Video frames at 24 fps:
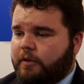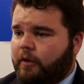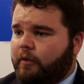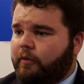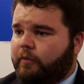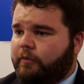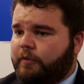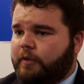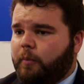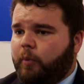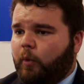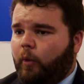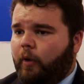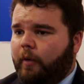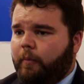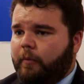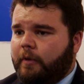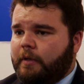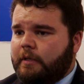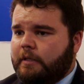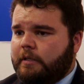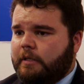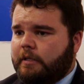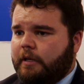of
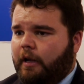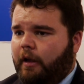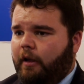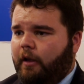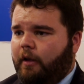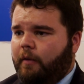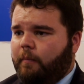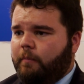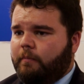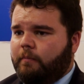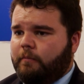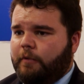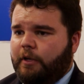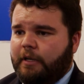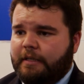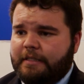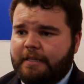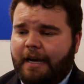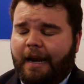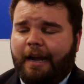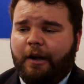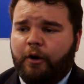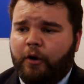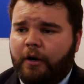deployment,
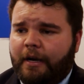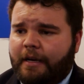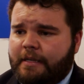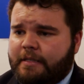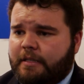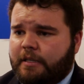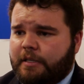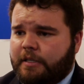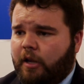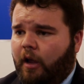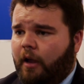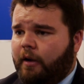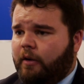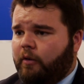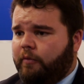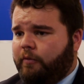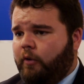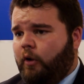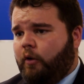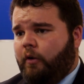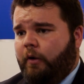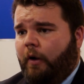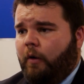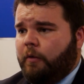containerized design of
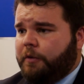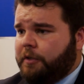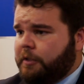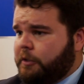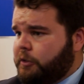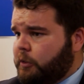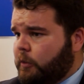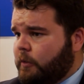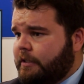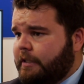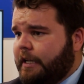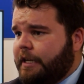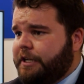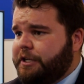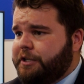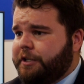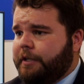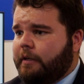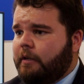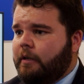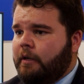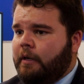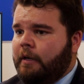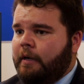our ground control
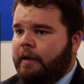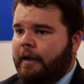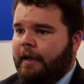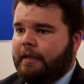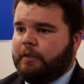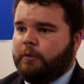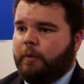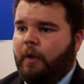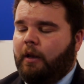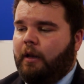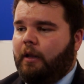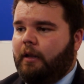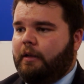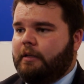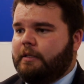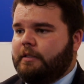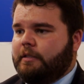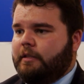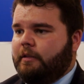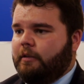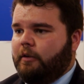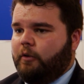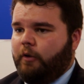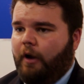station, as well
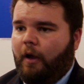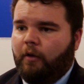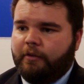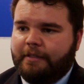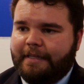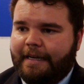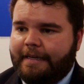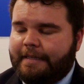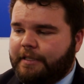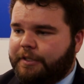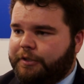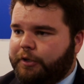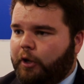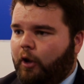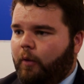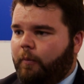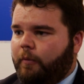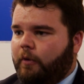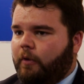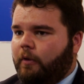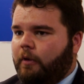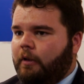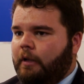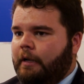as the ground data
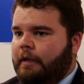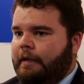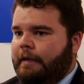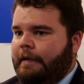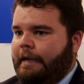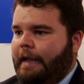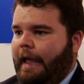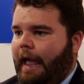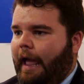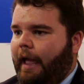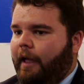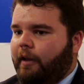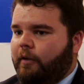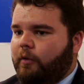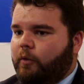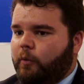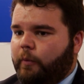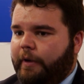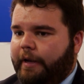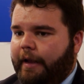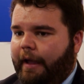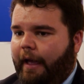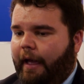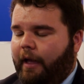terminal, and
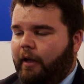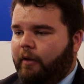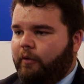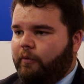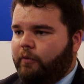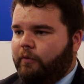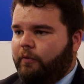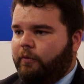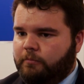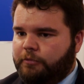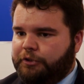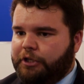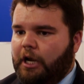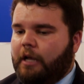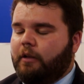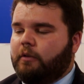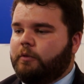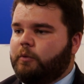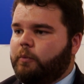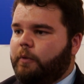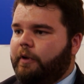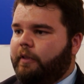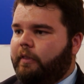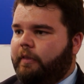we have
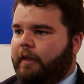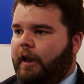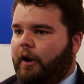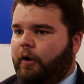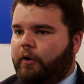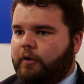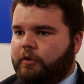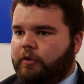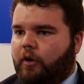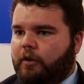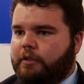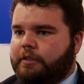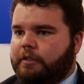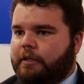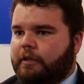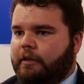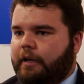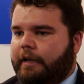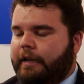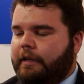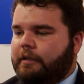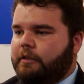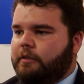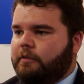gelled with
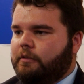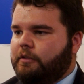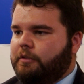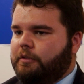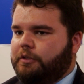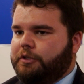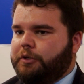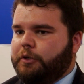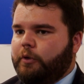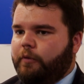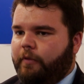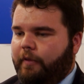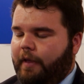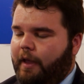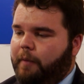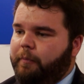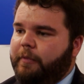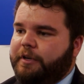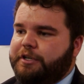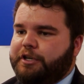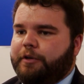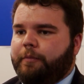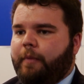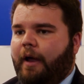Aerodata into their
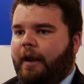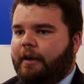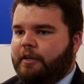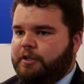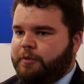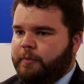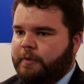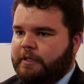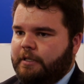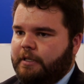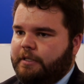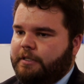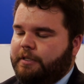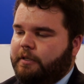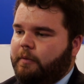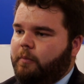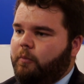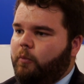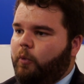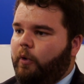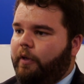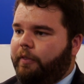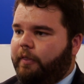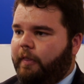mission management
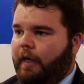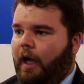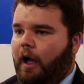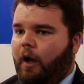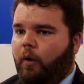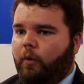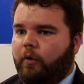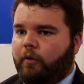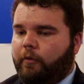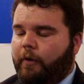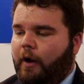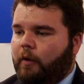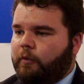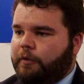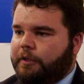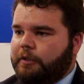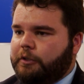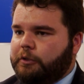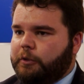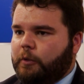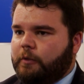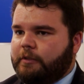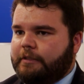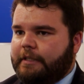system with our ground
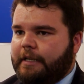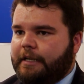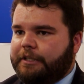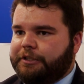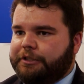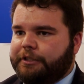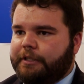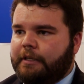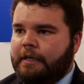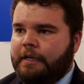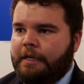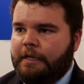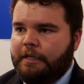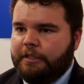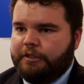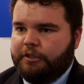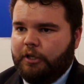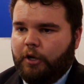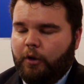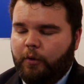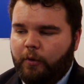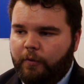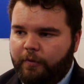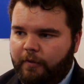control station.
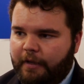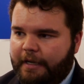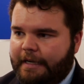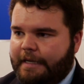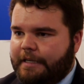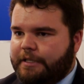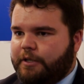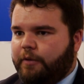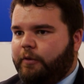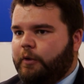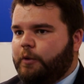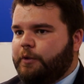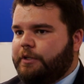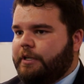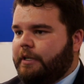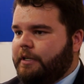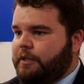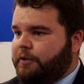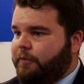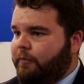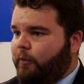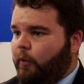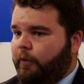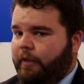So the ease of
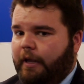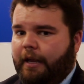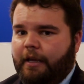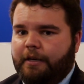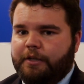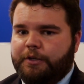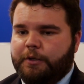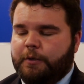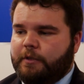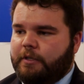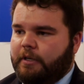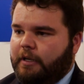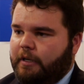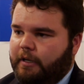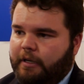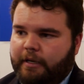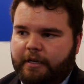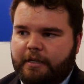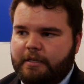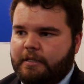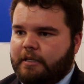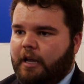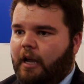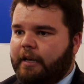usage for the end user
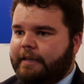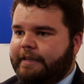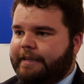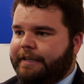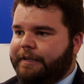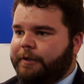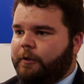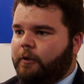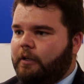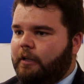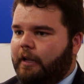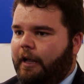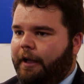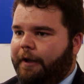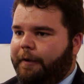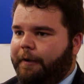is ideal